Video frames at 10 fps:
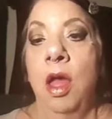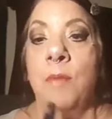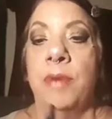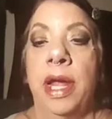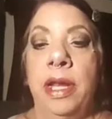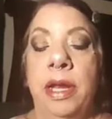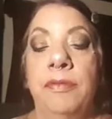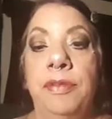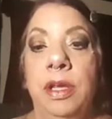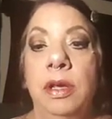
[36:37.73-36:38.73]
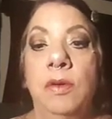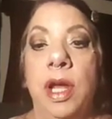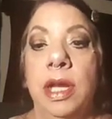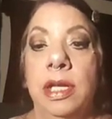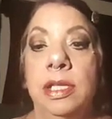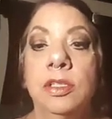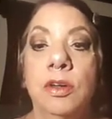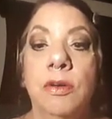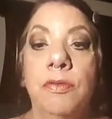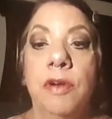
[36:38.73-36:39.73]
My nephew and his
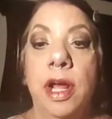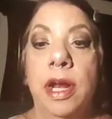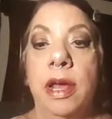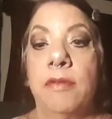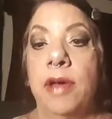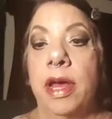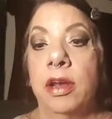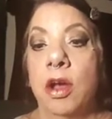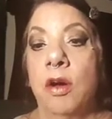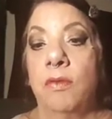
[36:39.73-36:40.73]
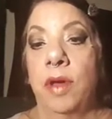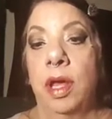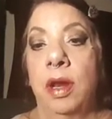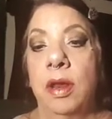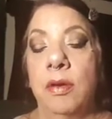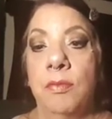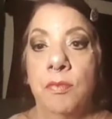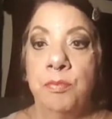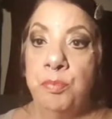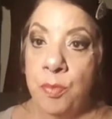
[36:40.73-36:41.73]
girlfriend have had COVID,
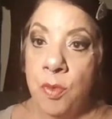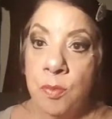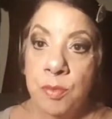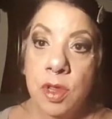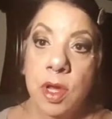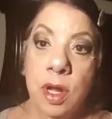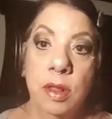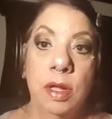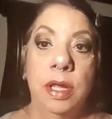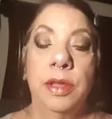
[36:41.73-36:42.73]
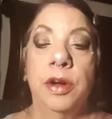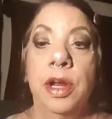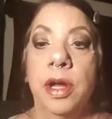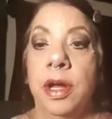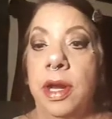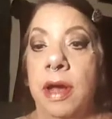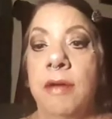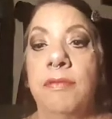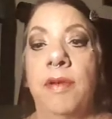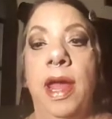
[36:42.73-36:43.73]
but luckily they're young enough
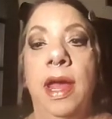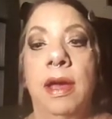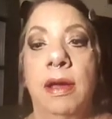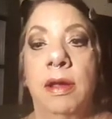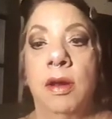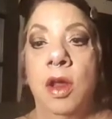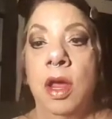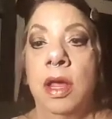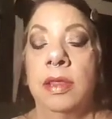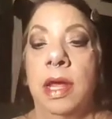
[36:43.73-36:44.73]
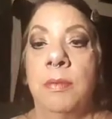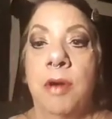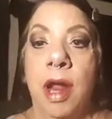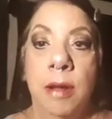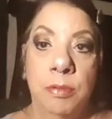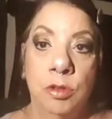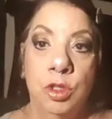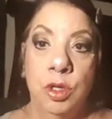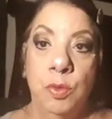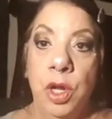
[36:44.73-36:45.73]
and they were able
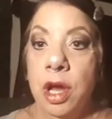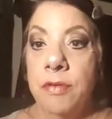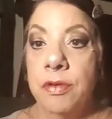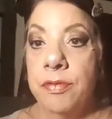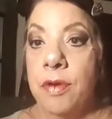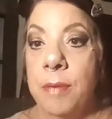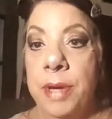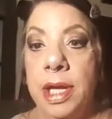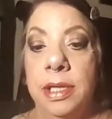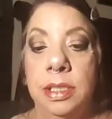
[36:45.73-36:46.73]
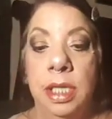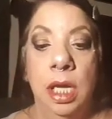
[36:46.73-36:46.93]
to recover from it.